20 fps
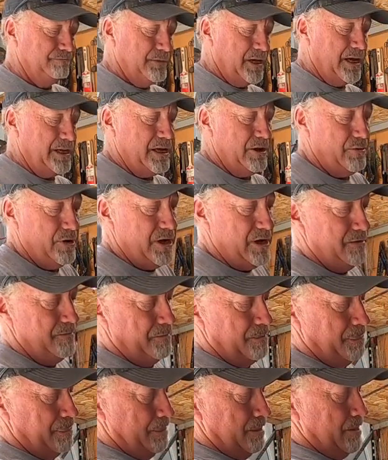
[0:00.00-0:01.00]
anyway,
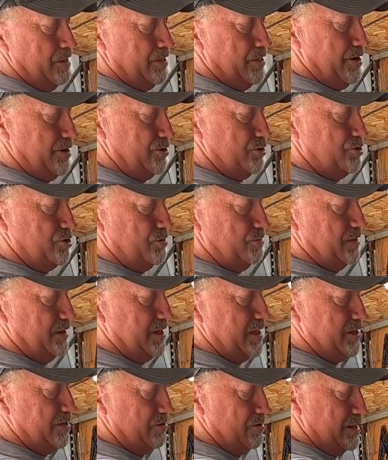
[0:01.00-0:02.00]
there's your
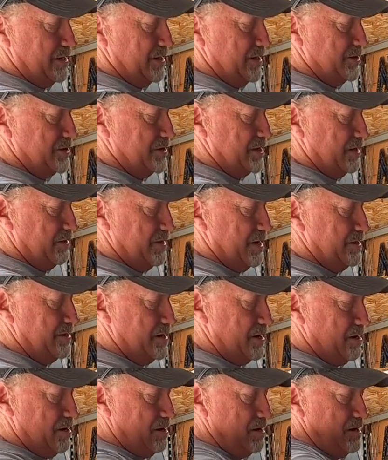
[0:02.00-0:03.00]
bleeder on this thing right
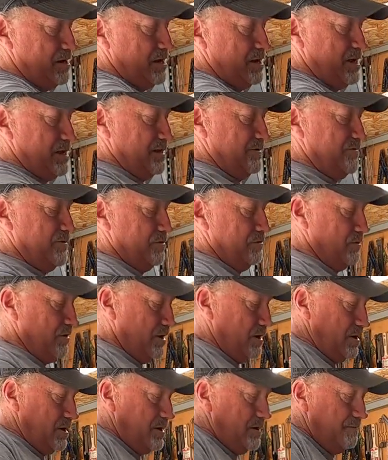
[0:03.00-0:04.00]
there. And if you
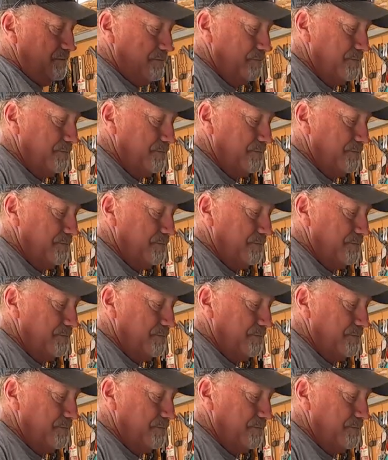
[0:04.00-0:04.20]
look,